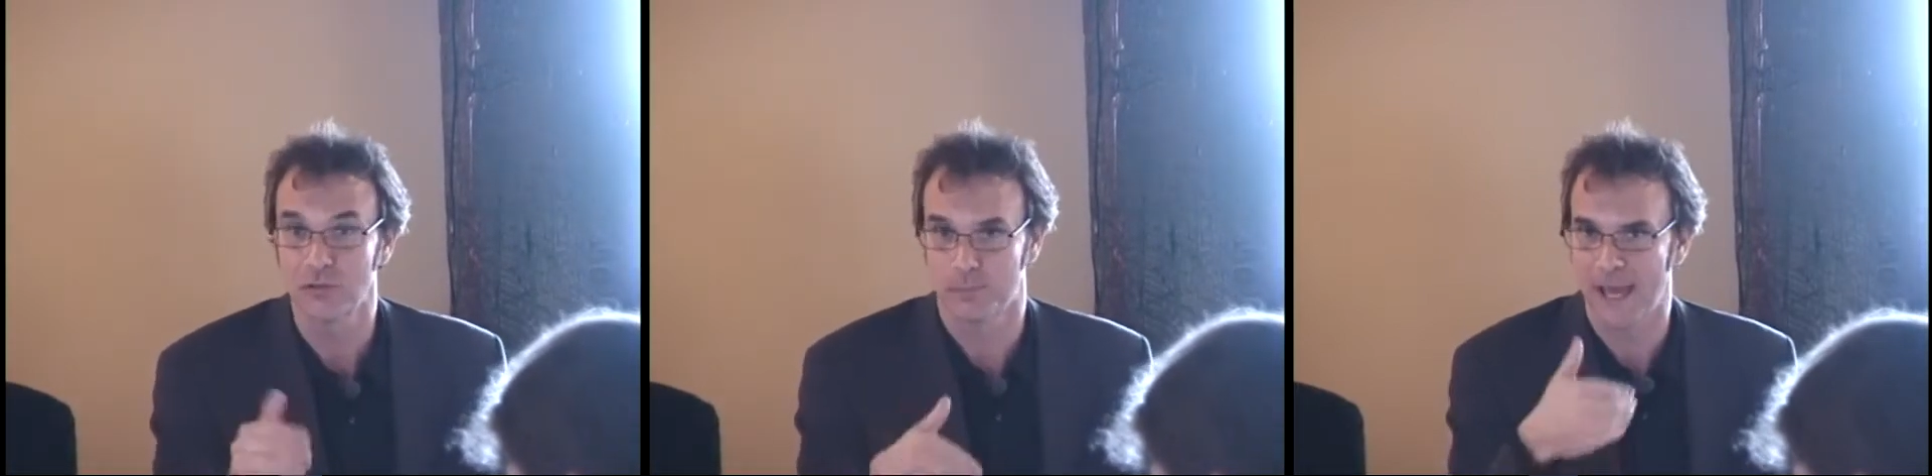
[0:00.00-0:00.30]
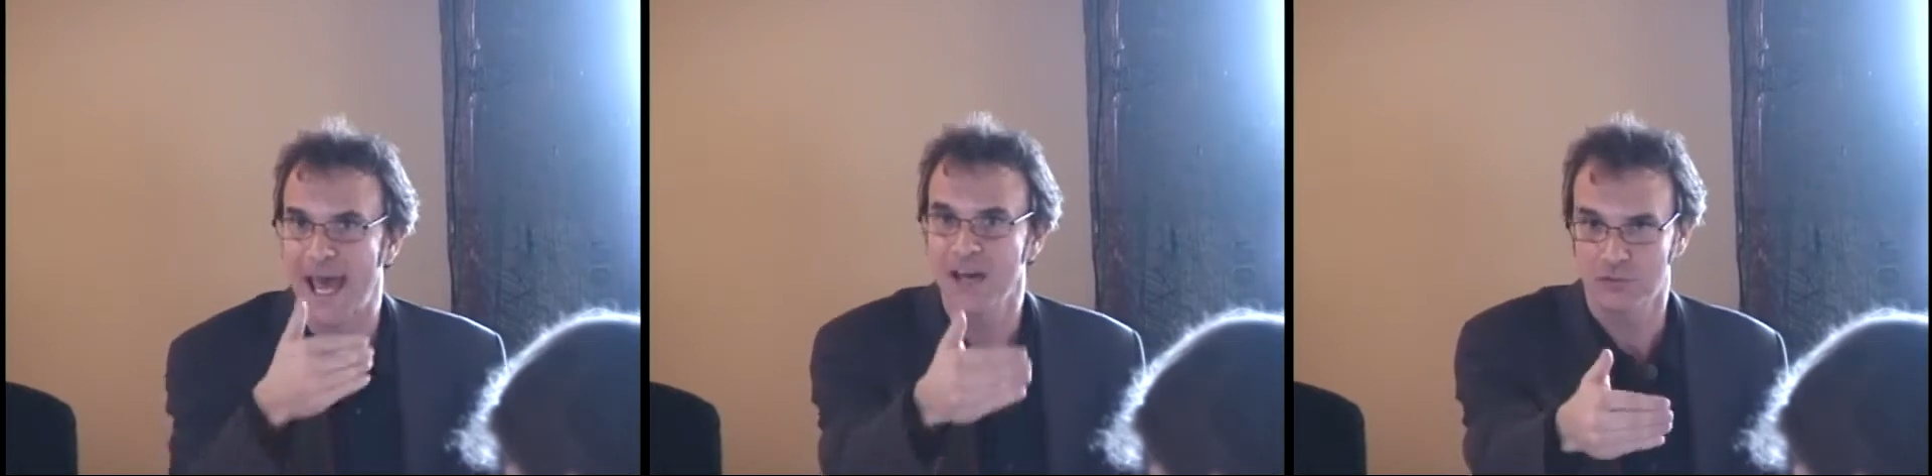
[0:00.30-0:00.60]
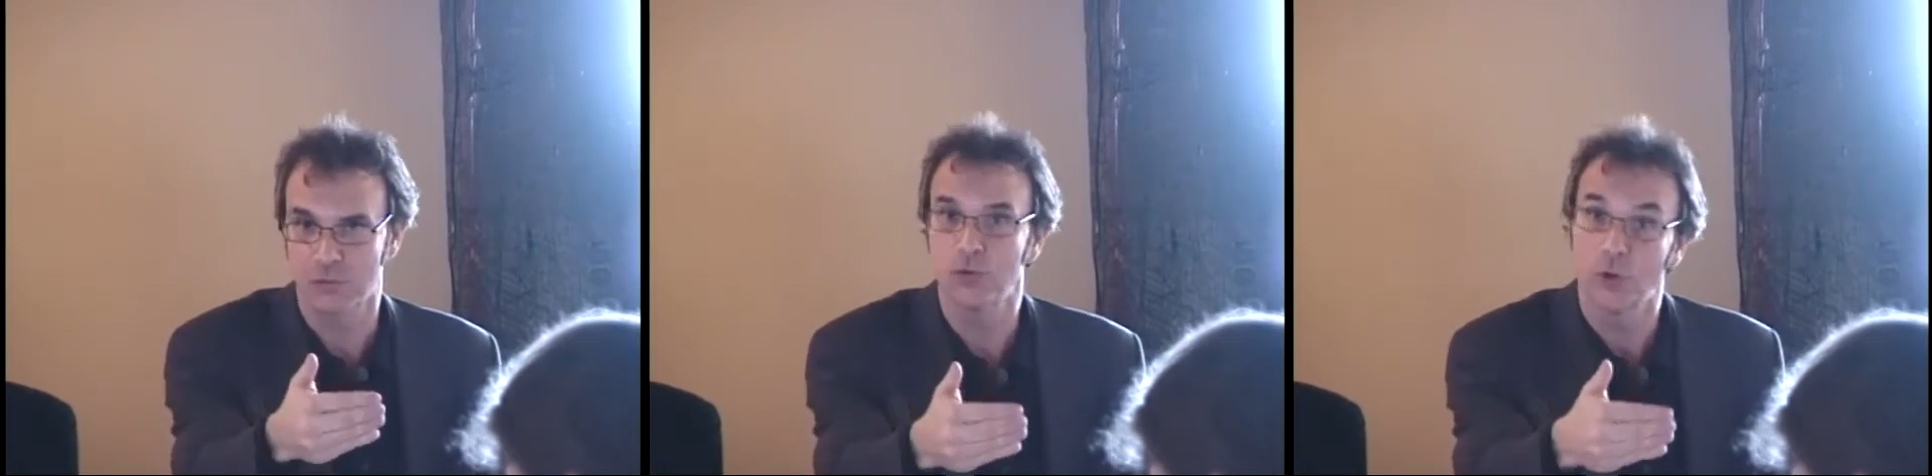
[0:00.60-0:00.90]
to
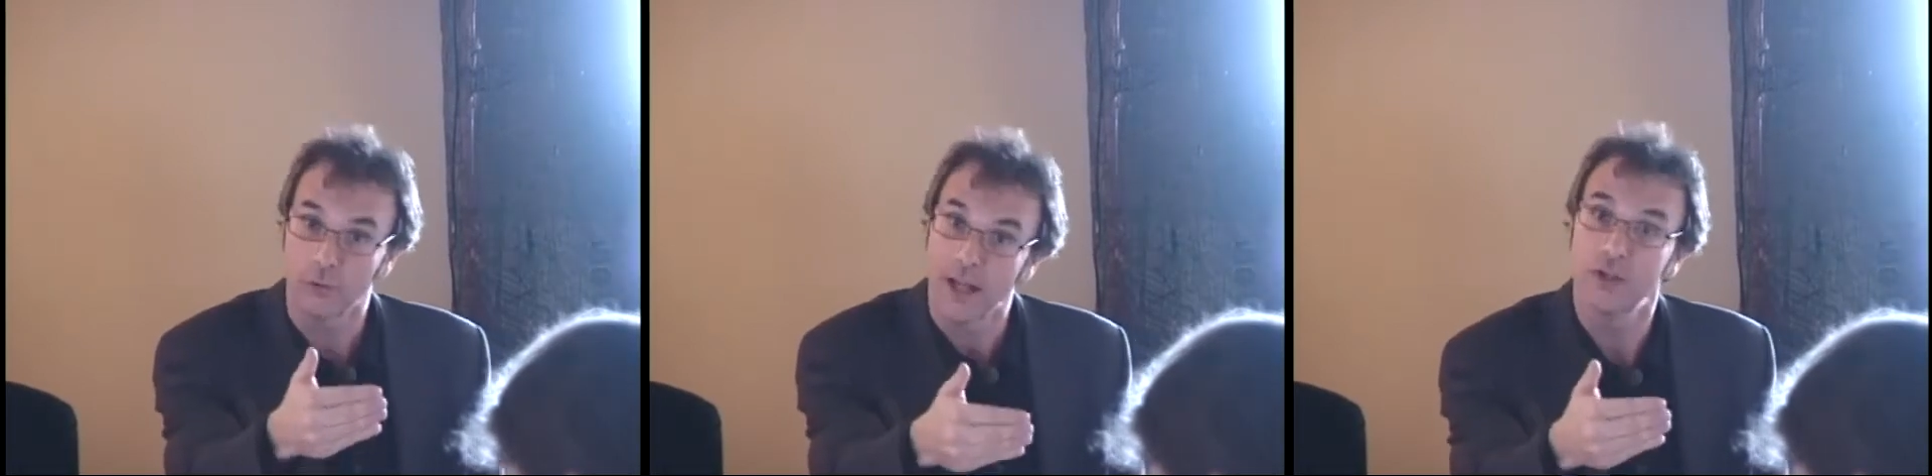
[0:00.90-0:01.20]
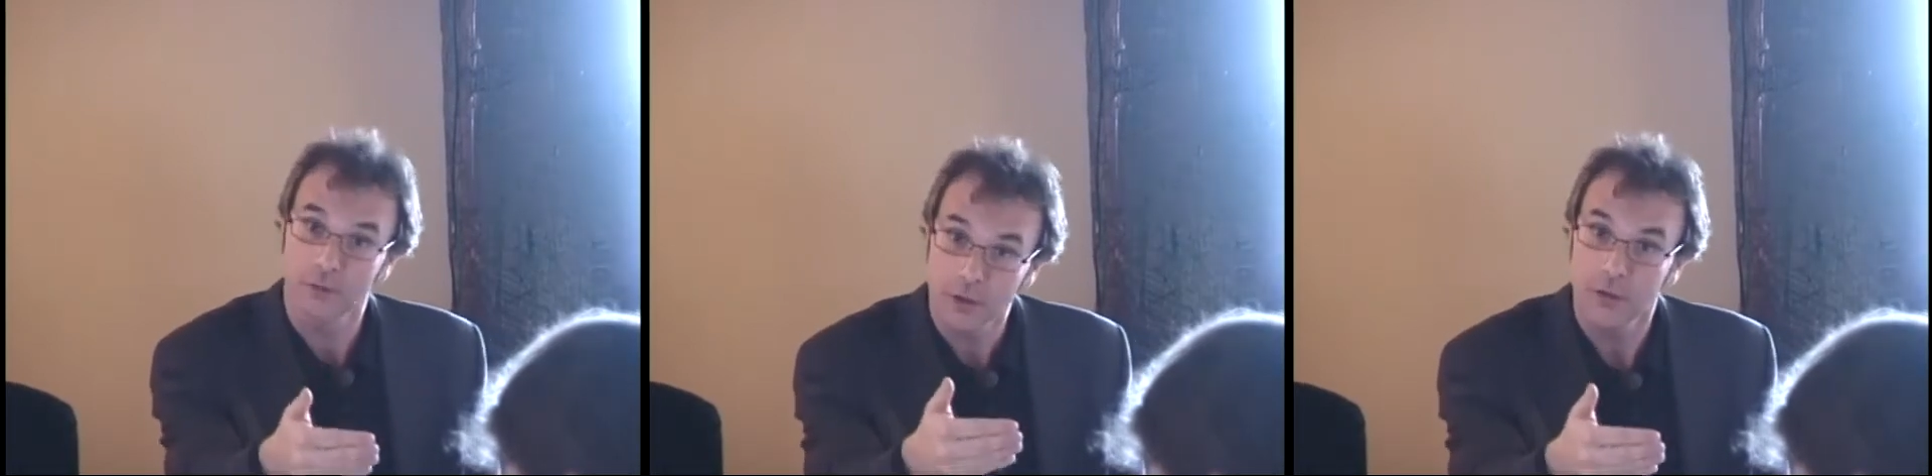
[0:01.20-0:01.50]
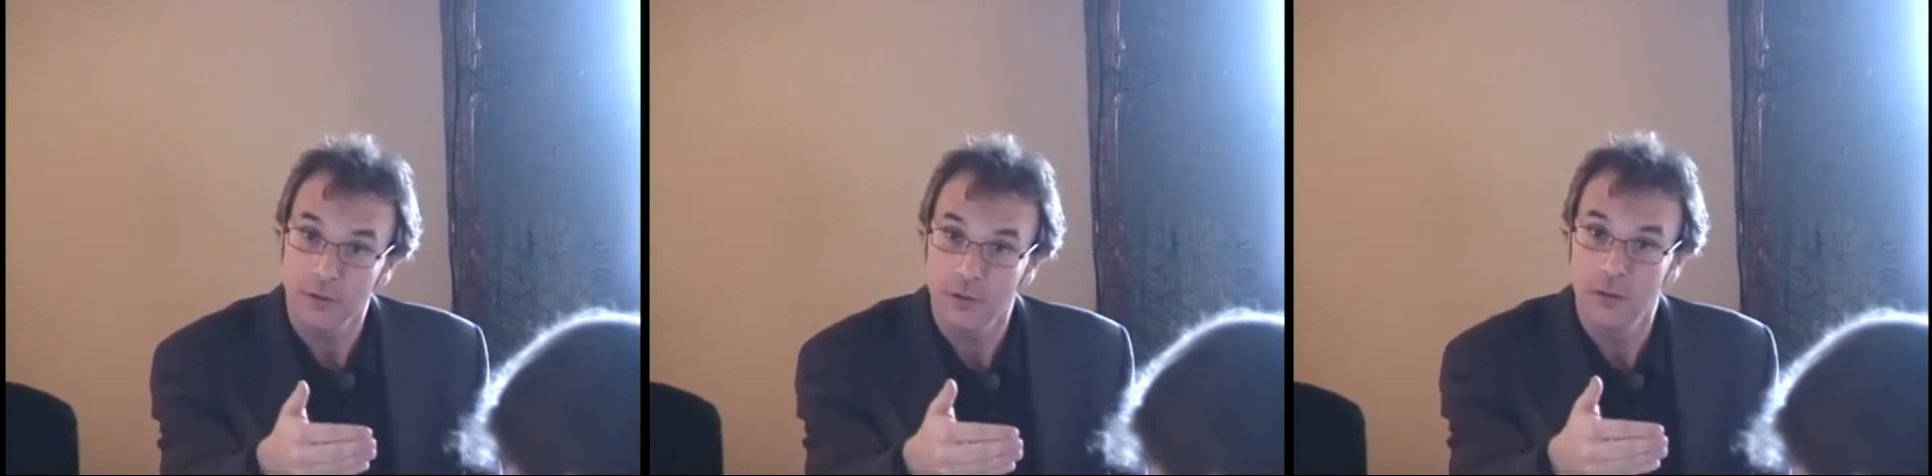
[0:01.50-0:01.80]
pass through your renderer,